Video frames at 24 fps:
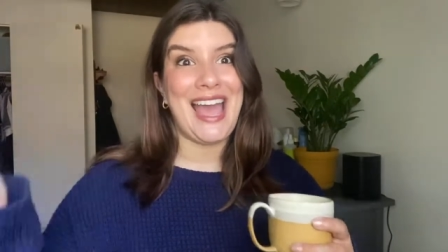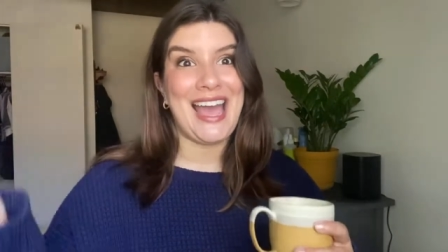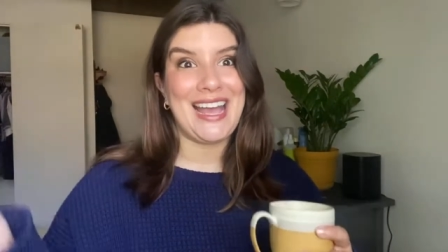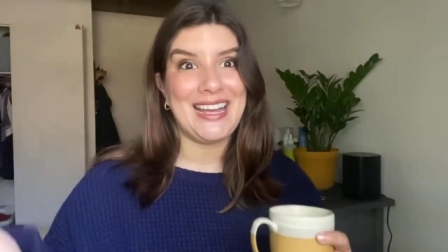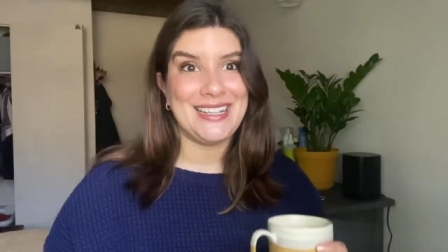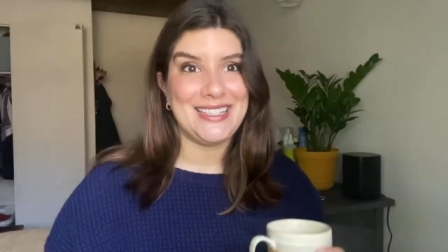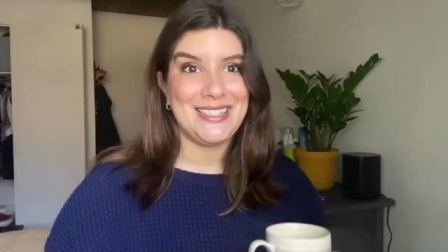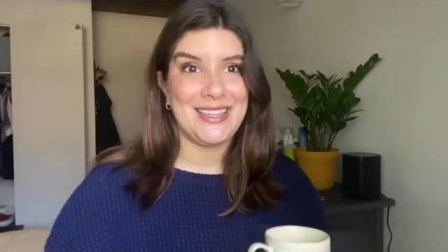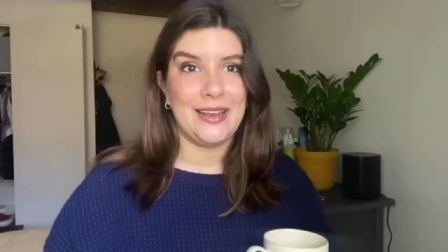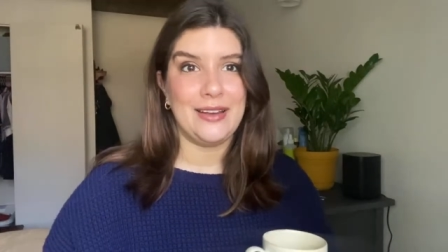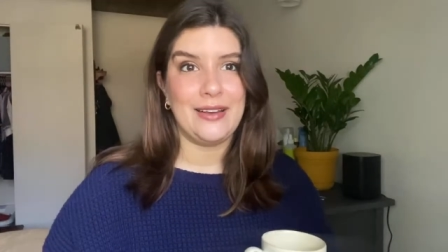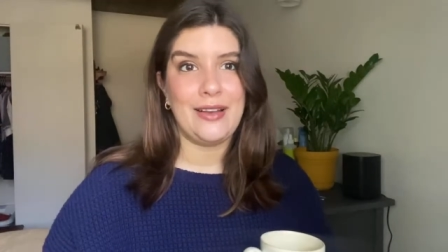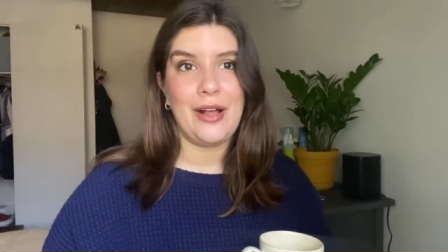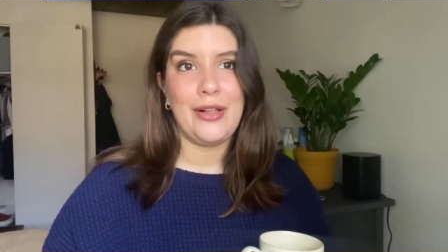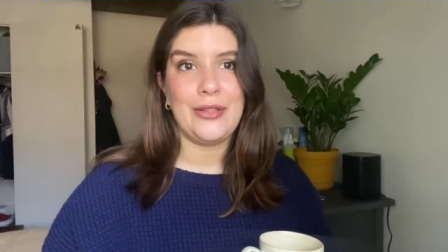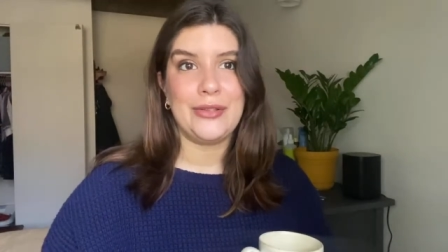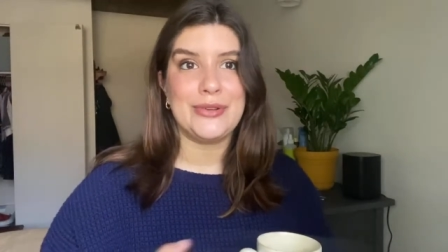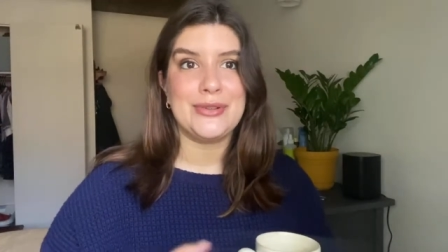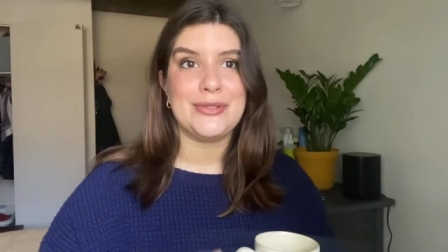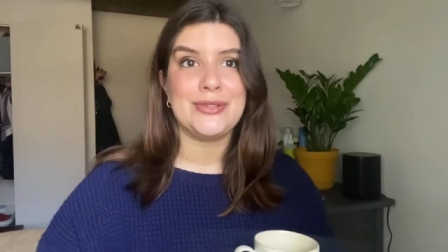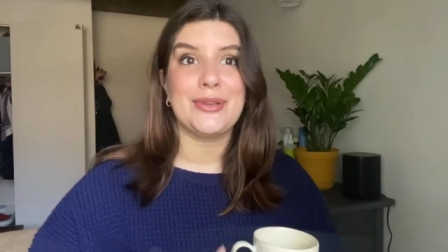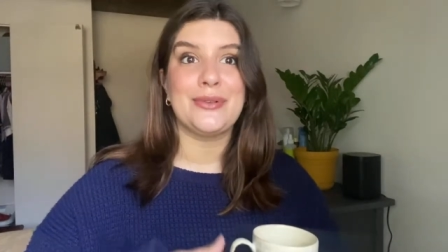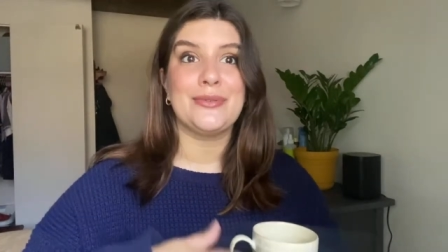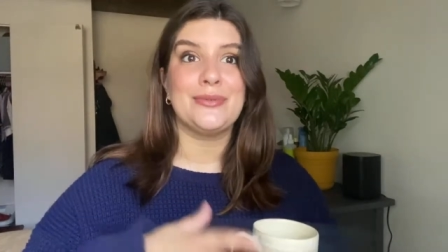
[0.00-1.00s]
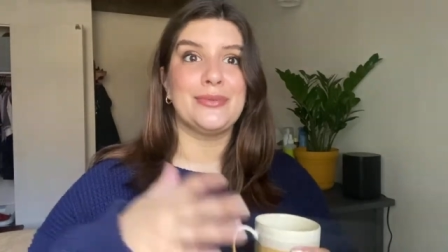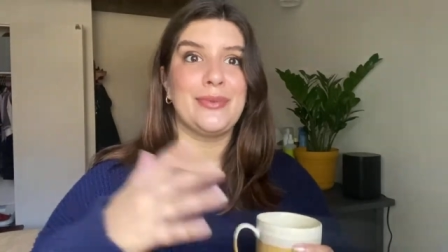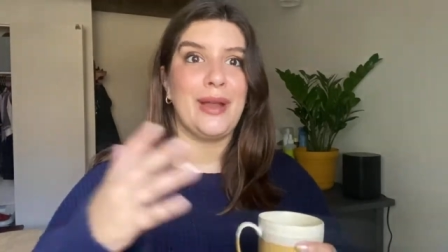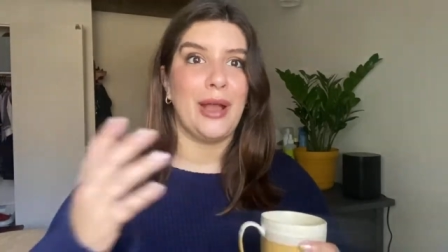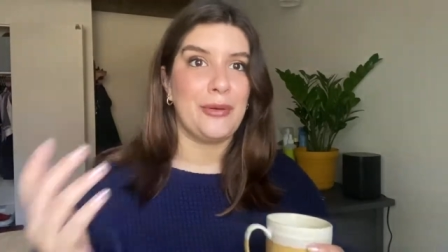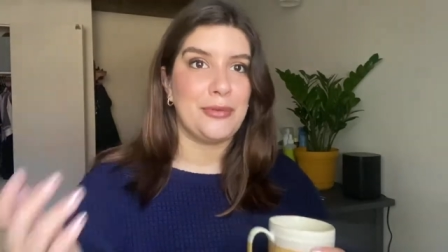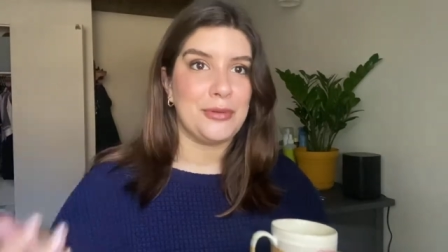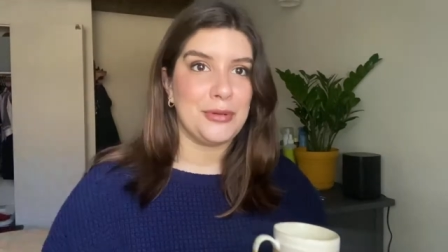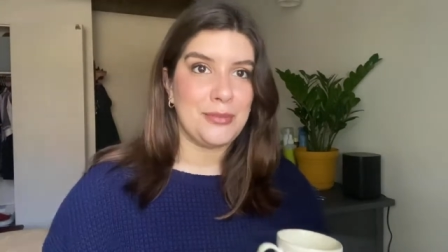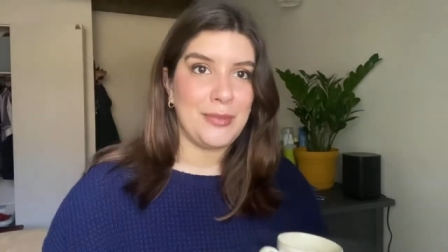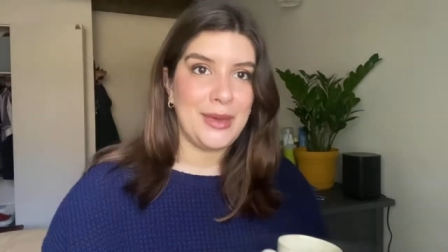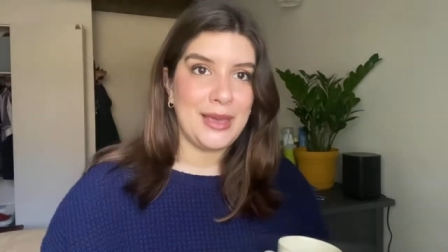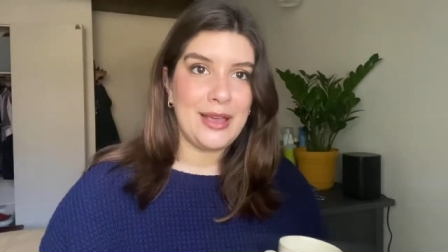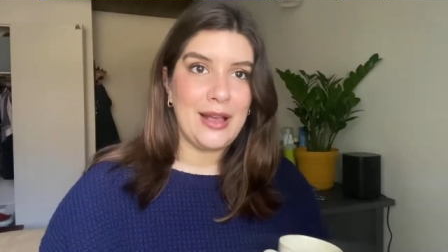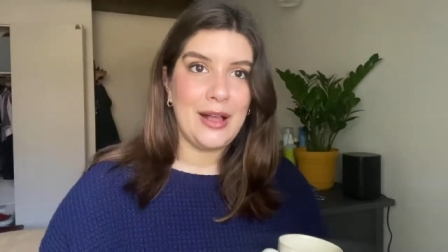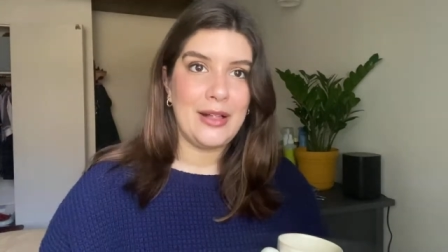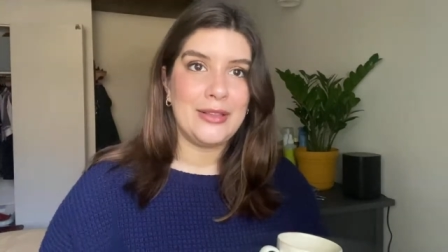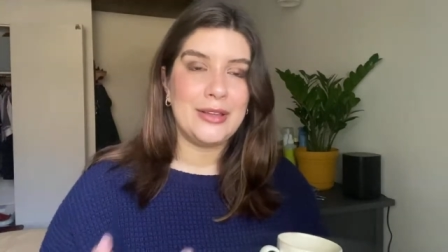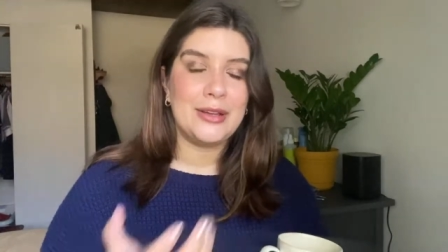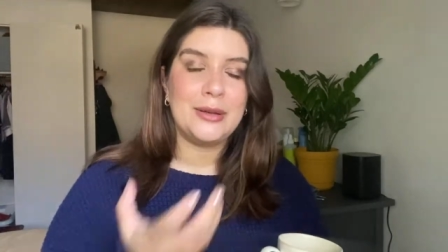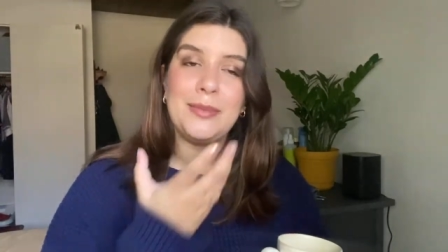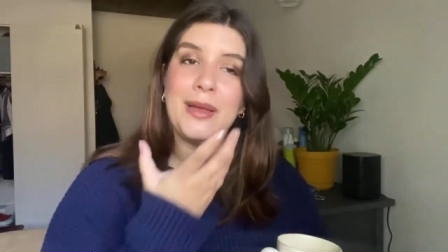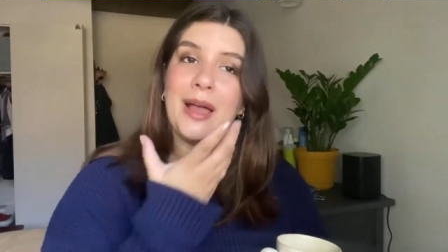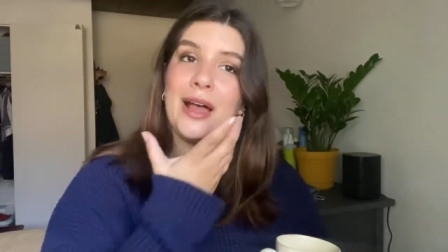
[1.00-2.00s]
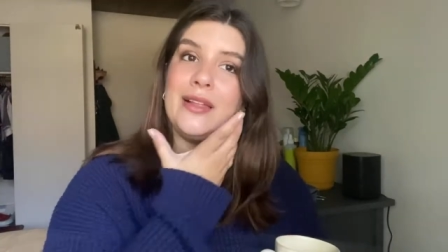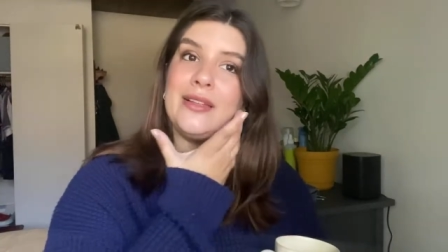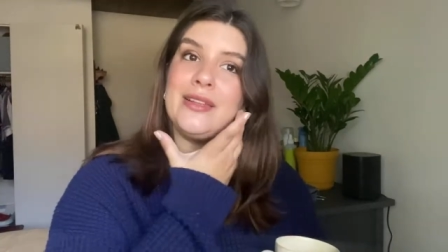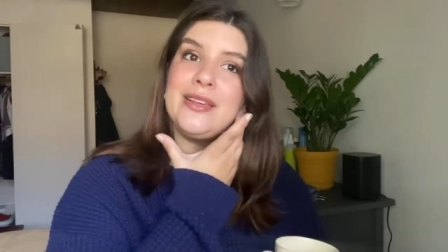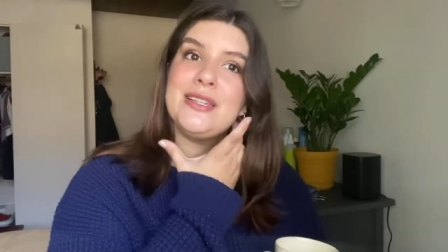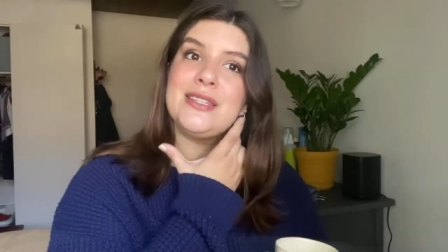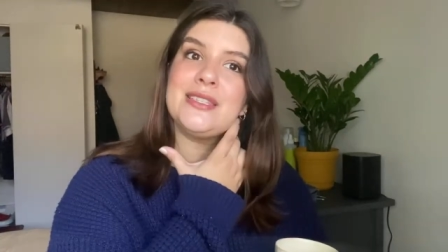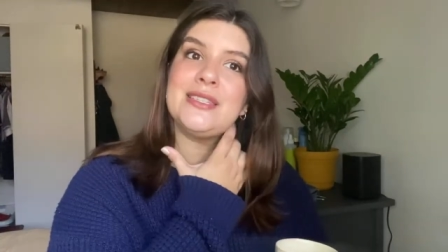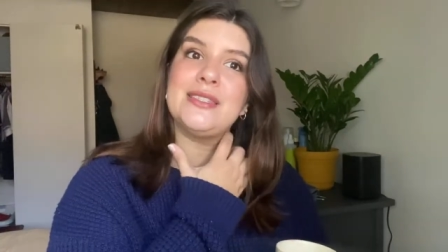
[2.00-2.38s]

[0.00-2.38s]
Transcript: accent colors around my color palette.